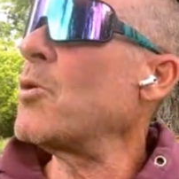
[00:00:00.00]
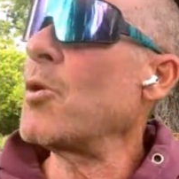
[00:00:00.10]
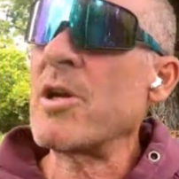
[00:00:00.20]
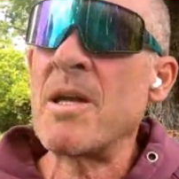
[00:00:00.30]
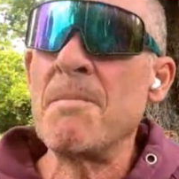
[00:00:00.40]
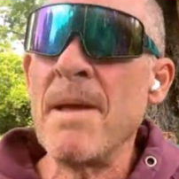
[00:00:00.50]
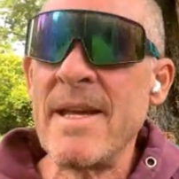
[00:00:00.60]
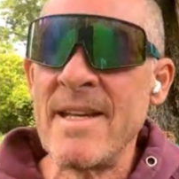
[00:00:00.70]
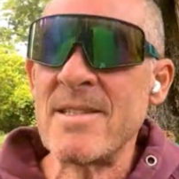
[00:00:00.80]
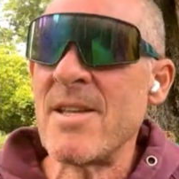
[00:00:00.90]
are
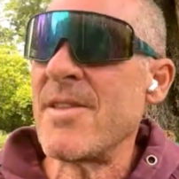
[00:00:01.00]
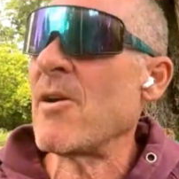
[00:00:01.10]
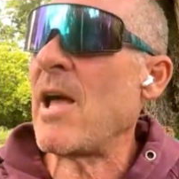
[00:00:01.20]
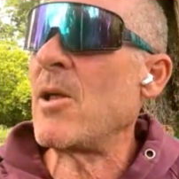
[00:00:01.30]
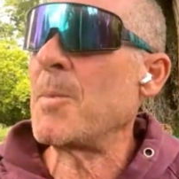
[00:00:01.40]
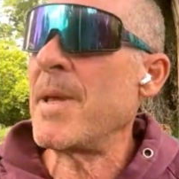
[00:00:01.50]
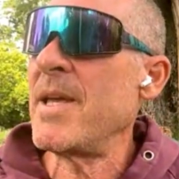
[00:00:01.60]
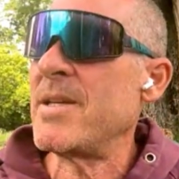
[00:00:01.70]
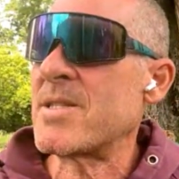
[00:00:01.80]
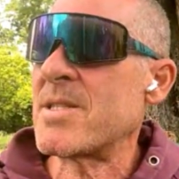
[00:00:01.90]
committing to their
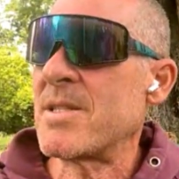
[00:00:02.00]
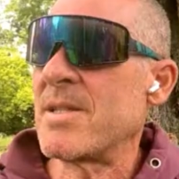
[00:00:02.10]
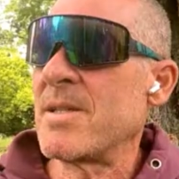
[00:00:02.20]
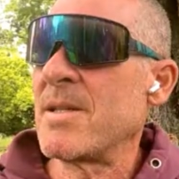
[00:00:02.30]
LPs,